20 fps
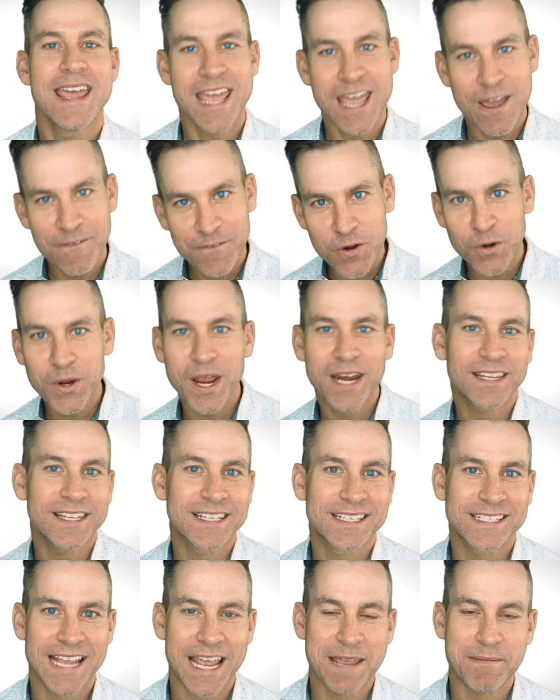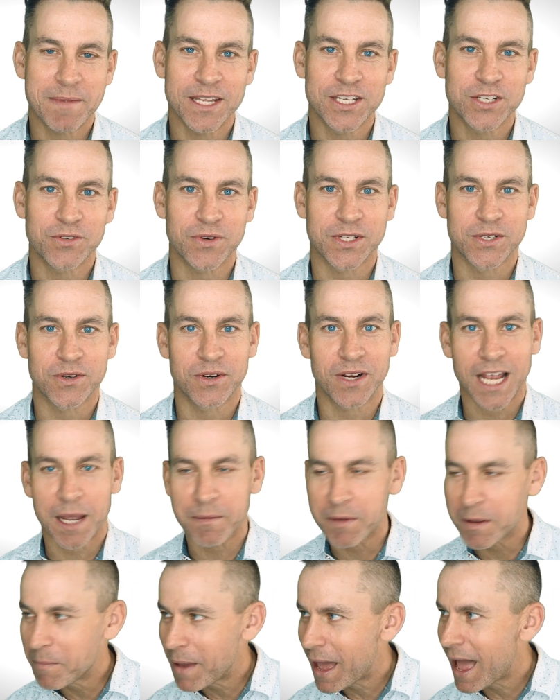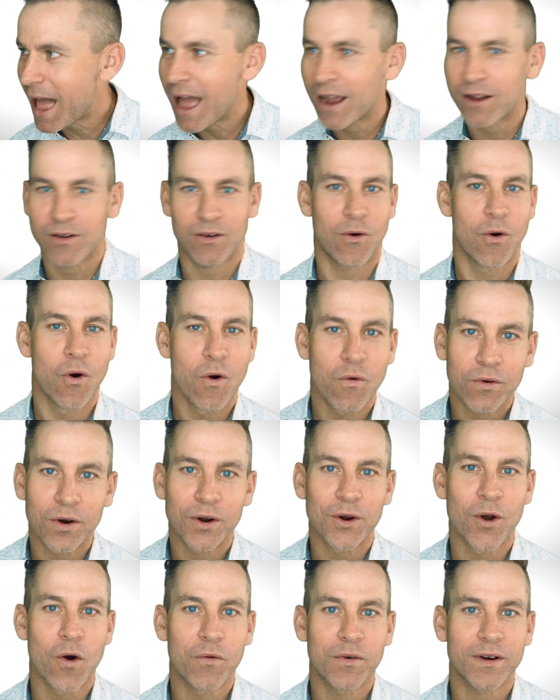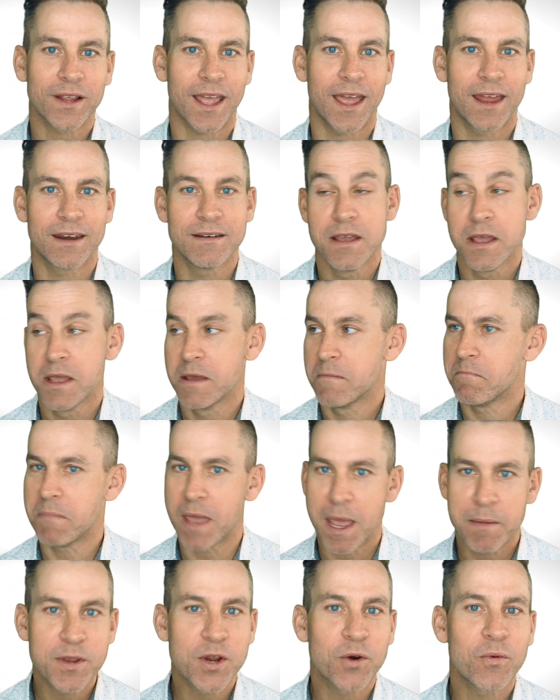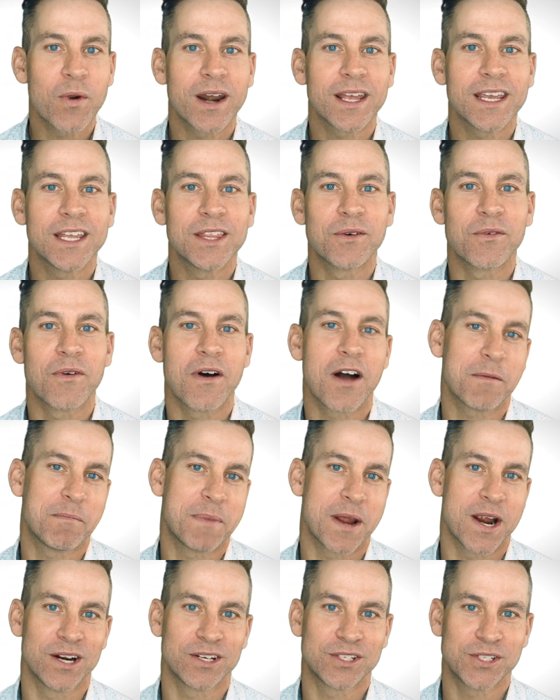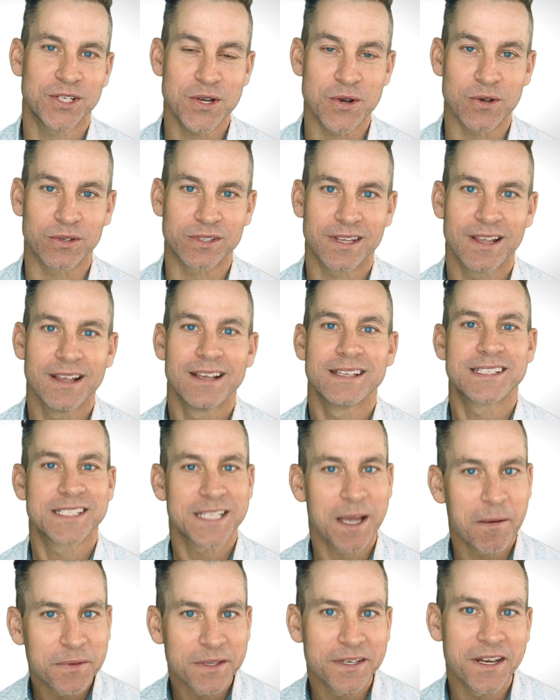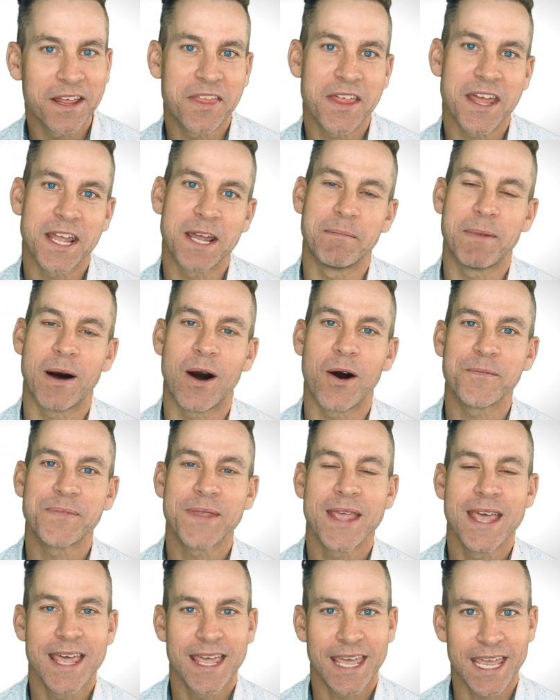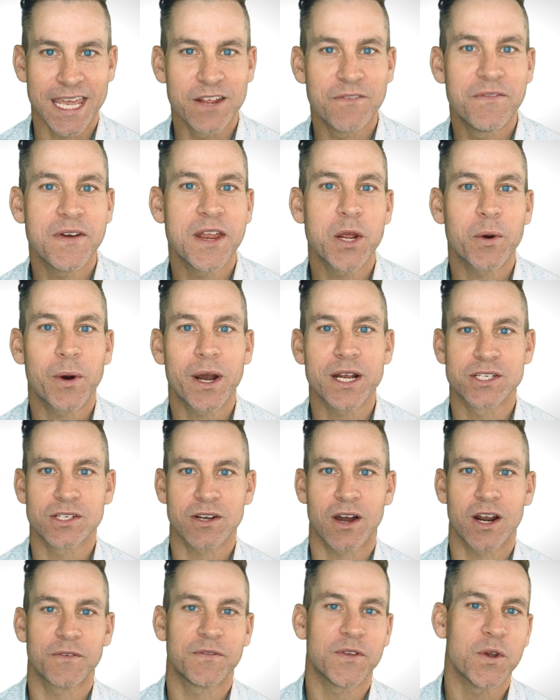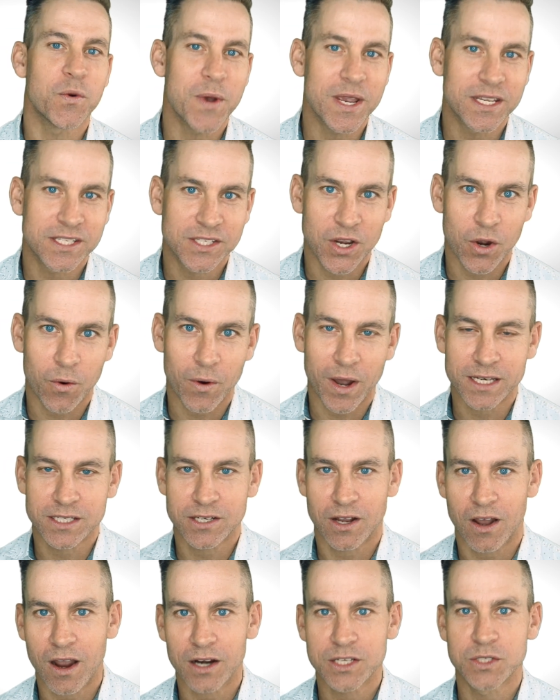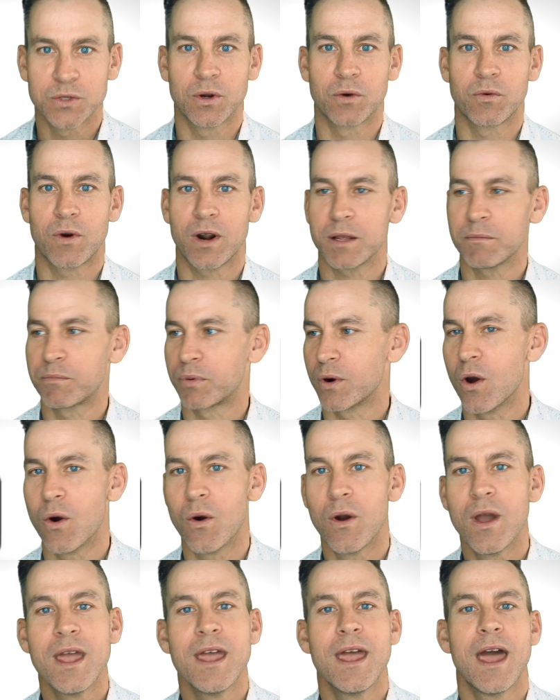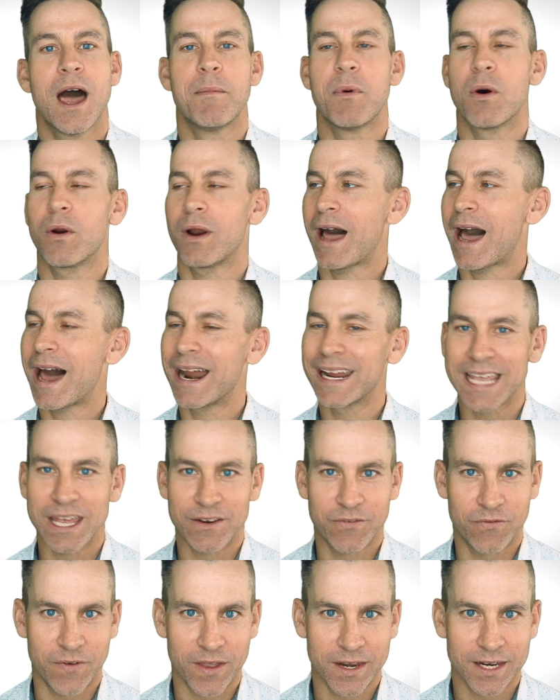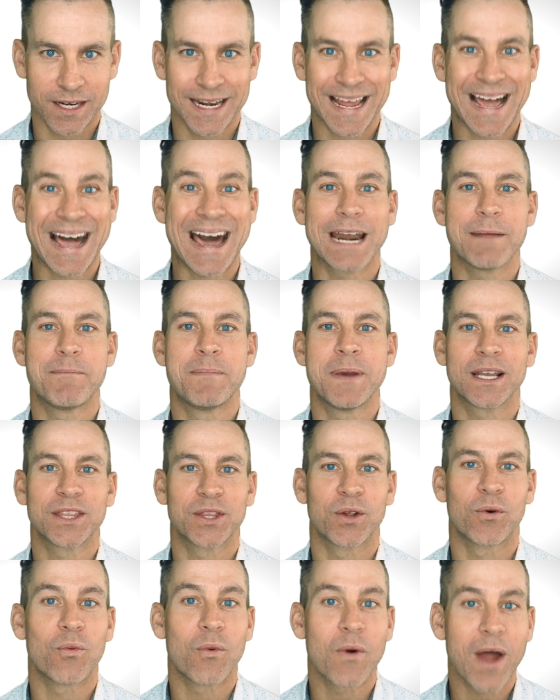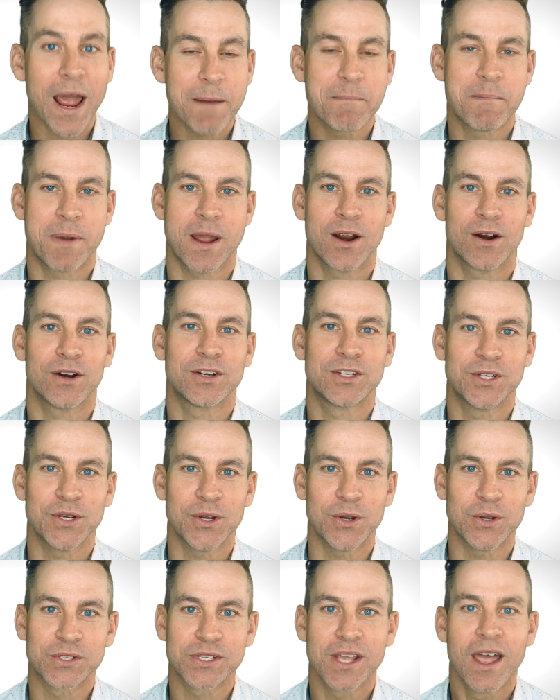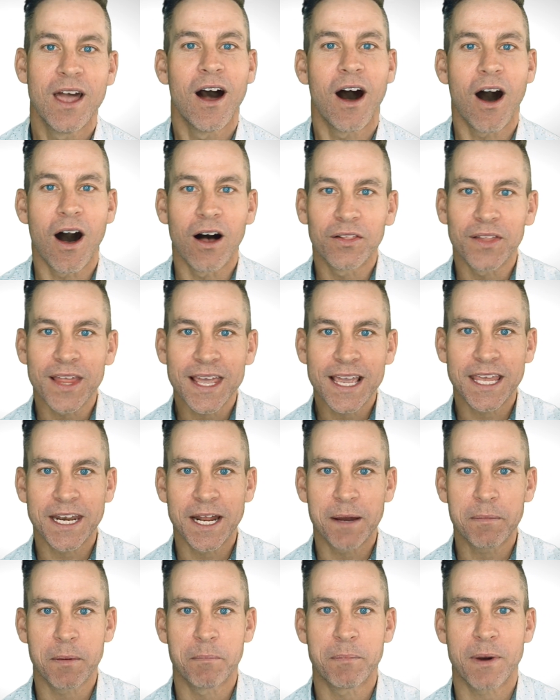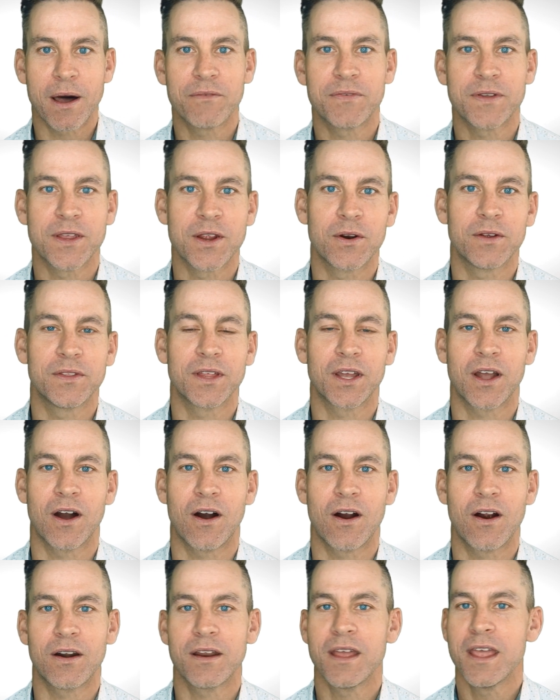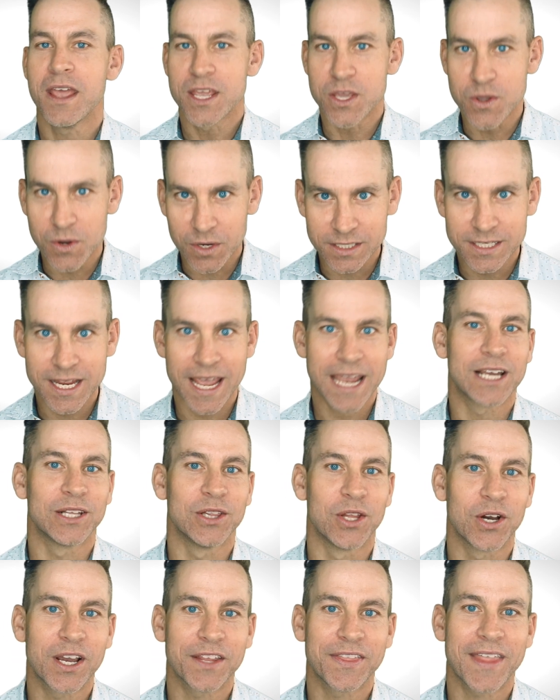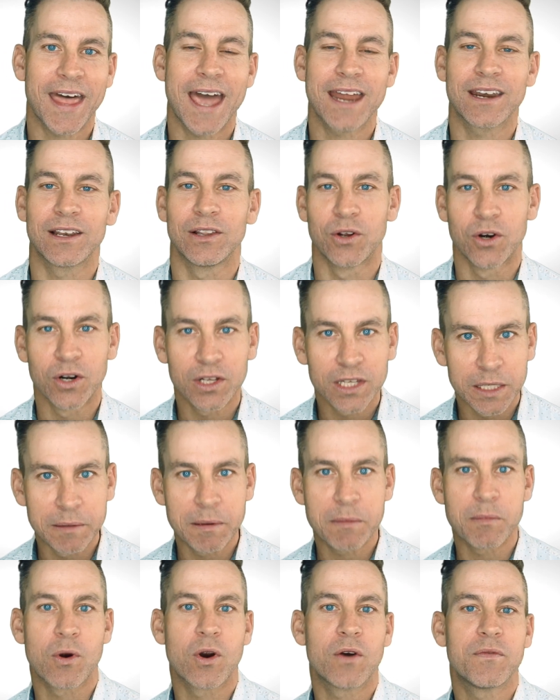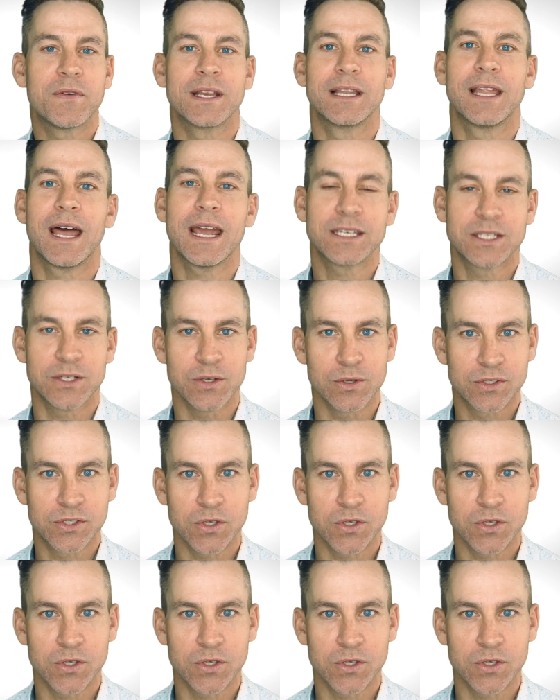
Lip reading: If you're getting the same injury sort of coming back over and over again, maybe you're running in the wrong pair of shoes. Something to think about. In a video I shot a few weeks ago, I talked to a running pro about how to get fitted and how to pick the right pair of shoes. I'll link it up above here in the card. You can take a look at that and learn a little bit more if you'd like to.